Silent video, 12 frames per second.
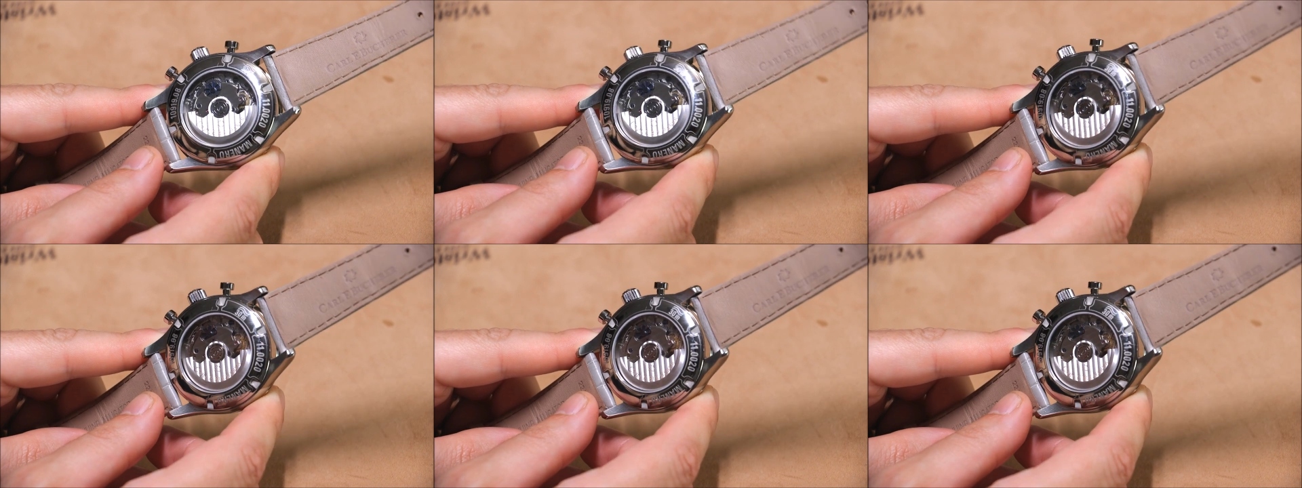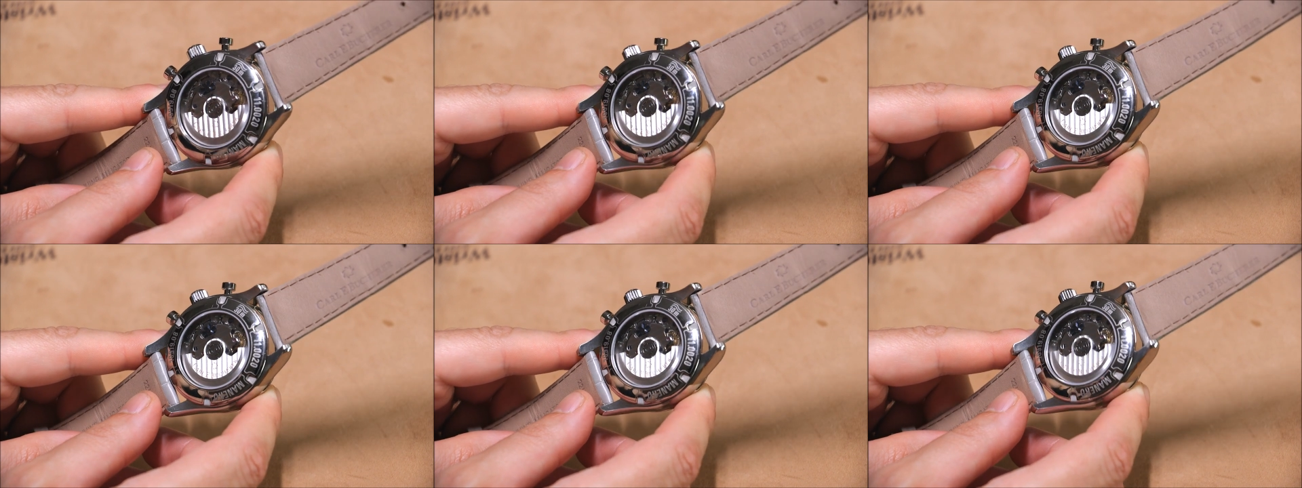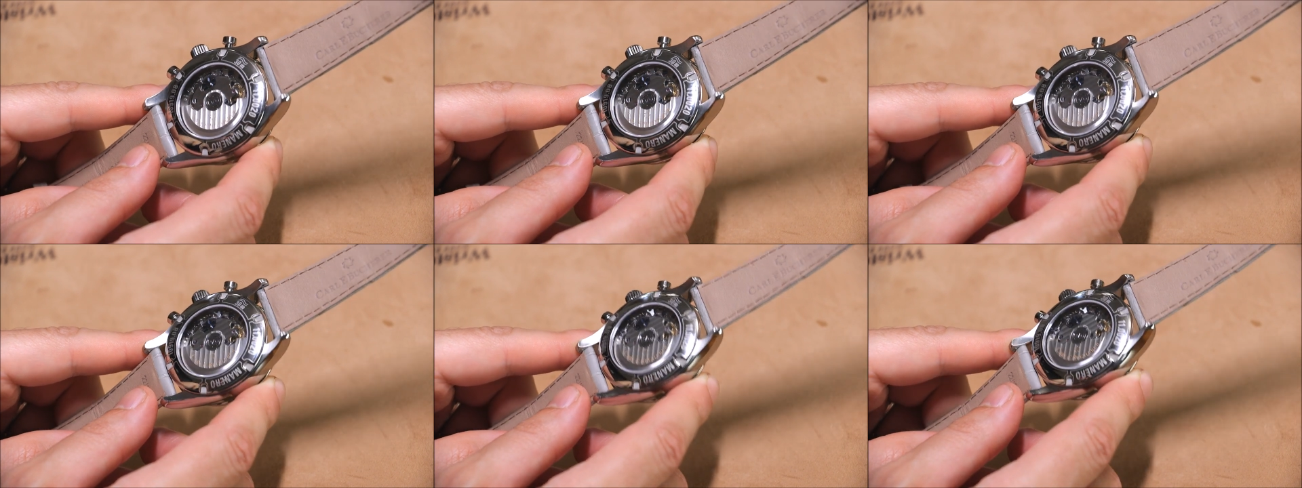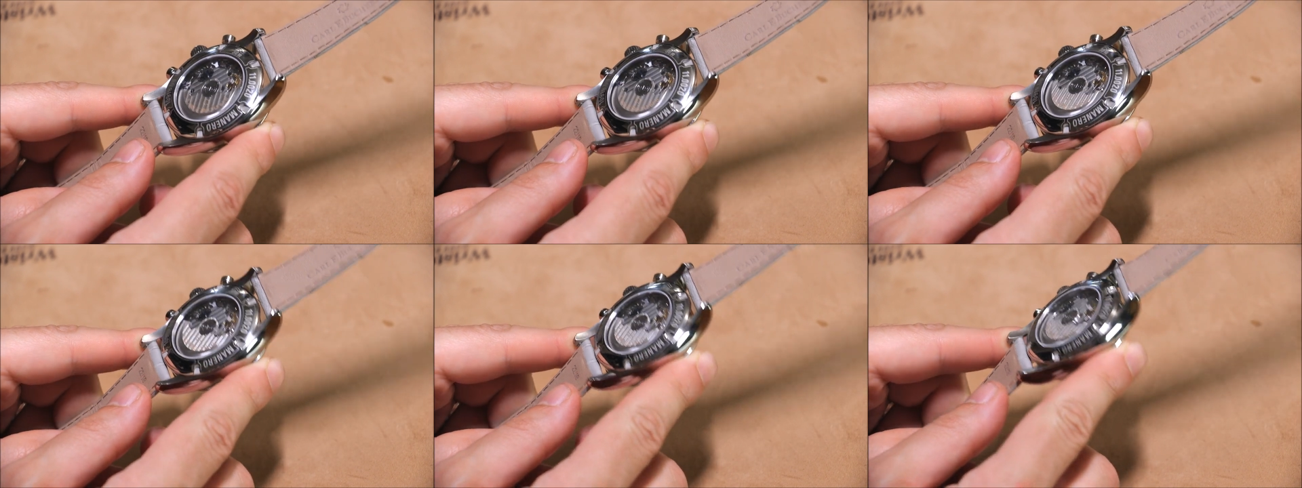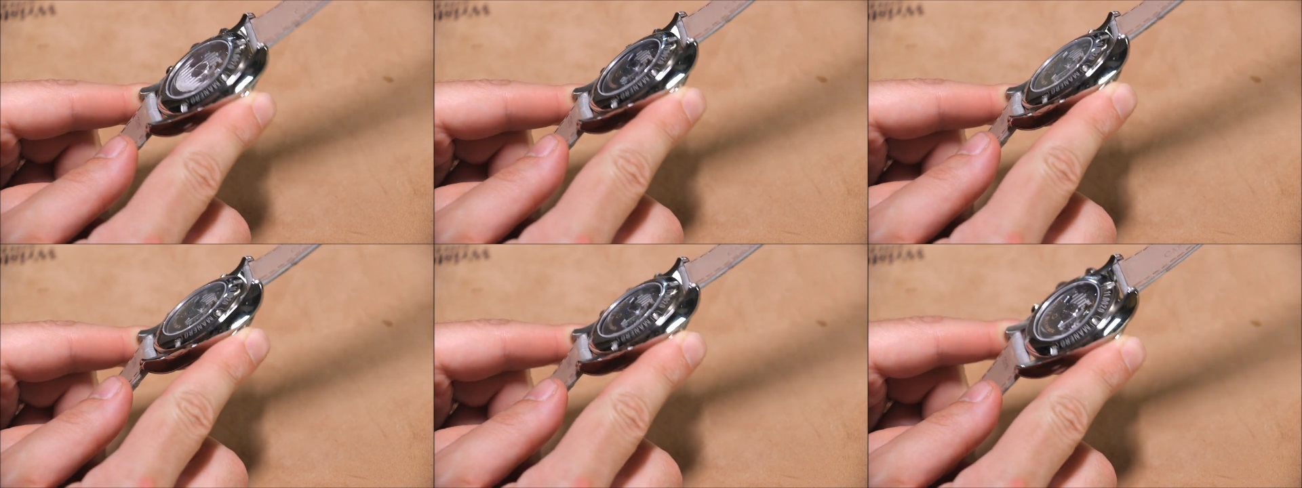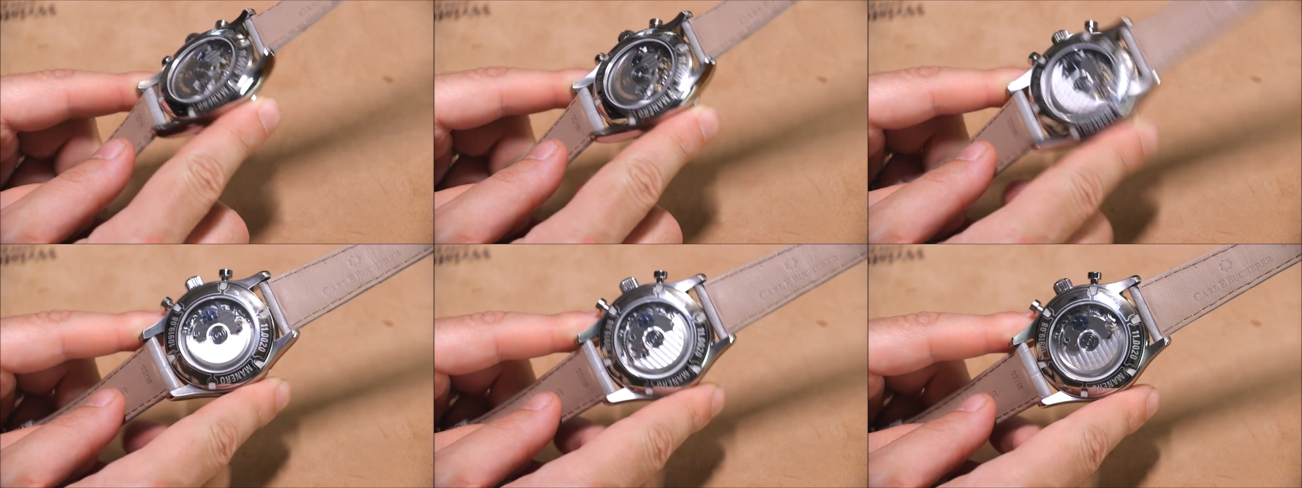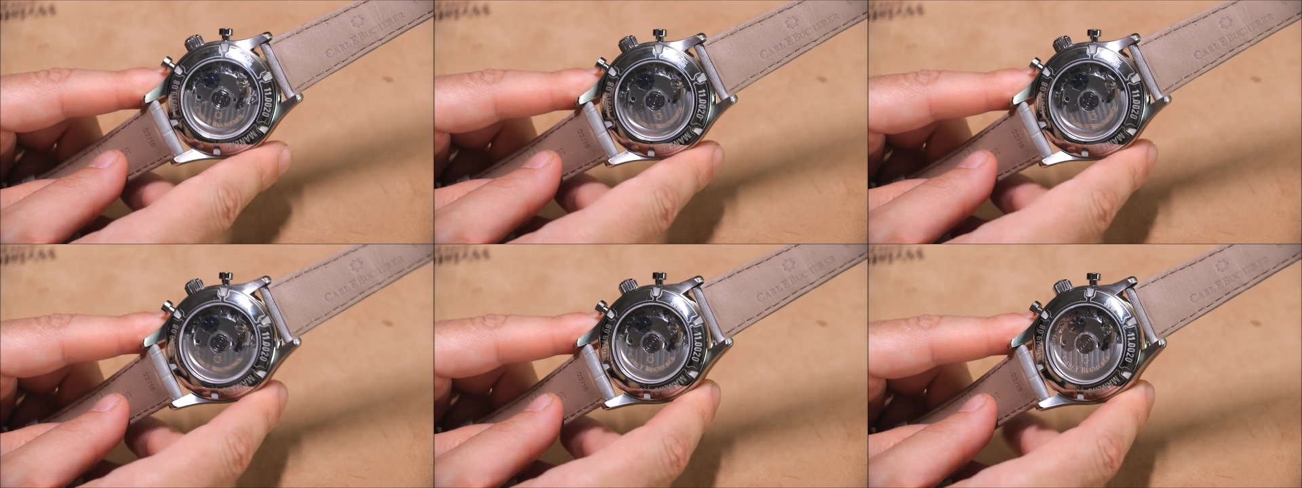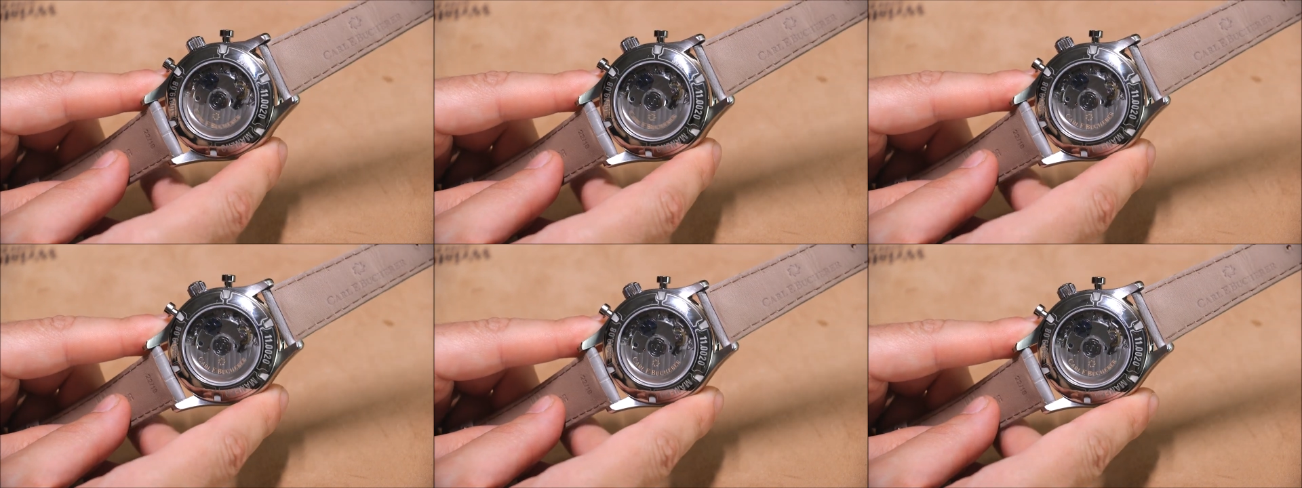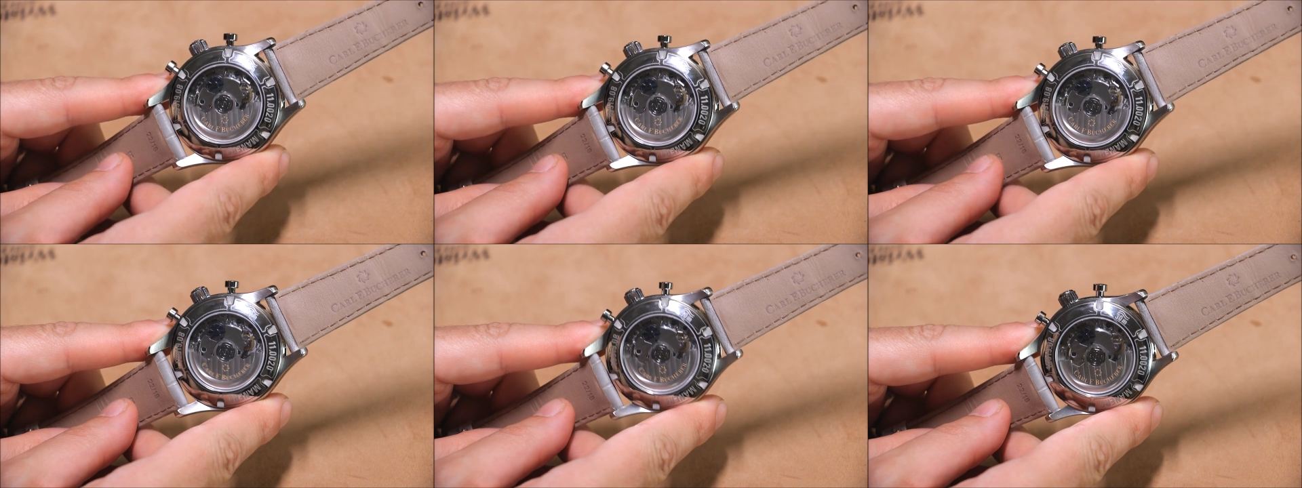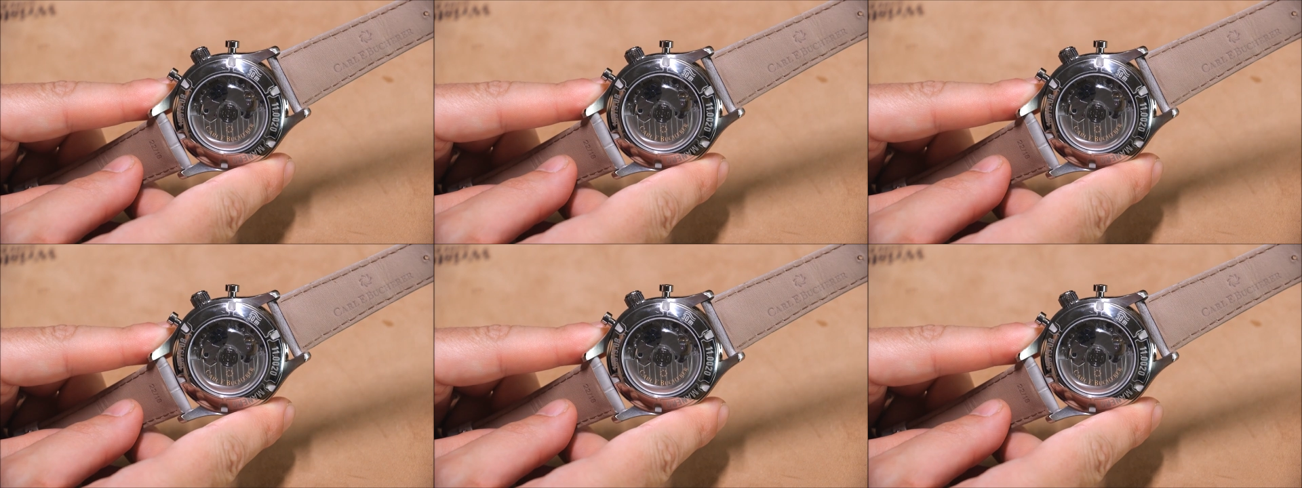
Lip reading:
[unreadable: no face in view]